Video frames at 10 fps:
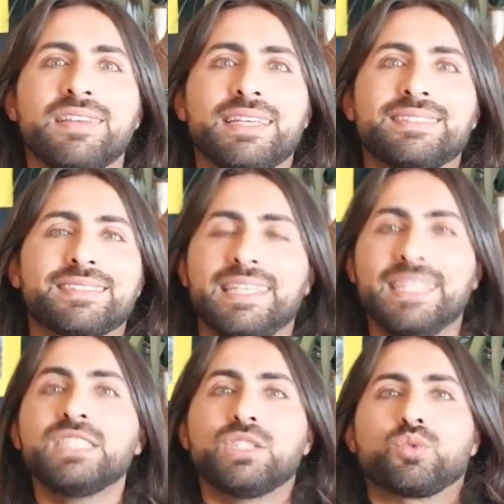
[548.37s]
it's
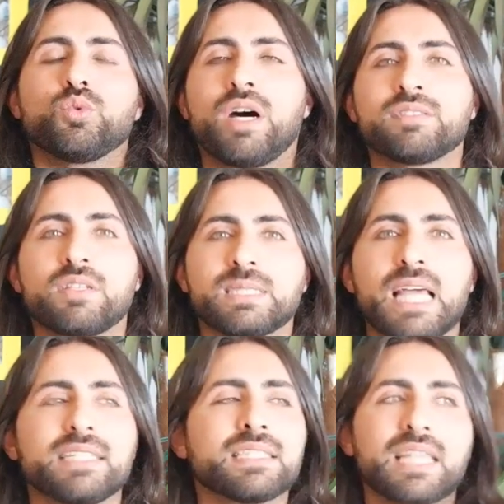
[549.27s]
easy to
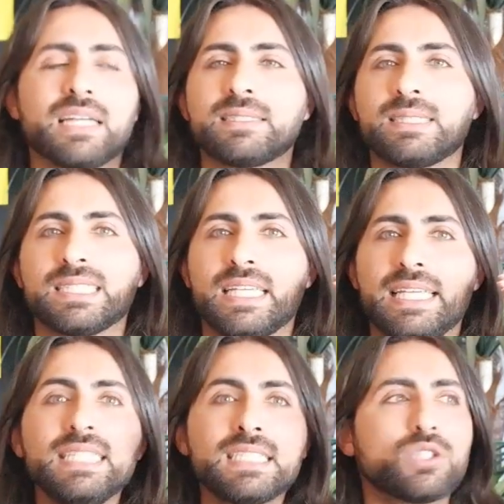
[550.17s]
understand it and
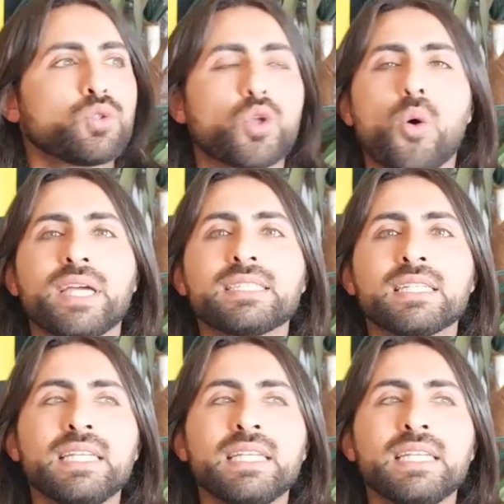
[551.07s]
easy to know it.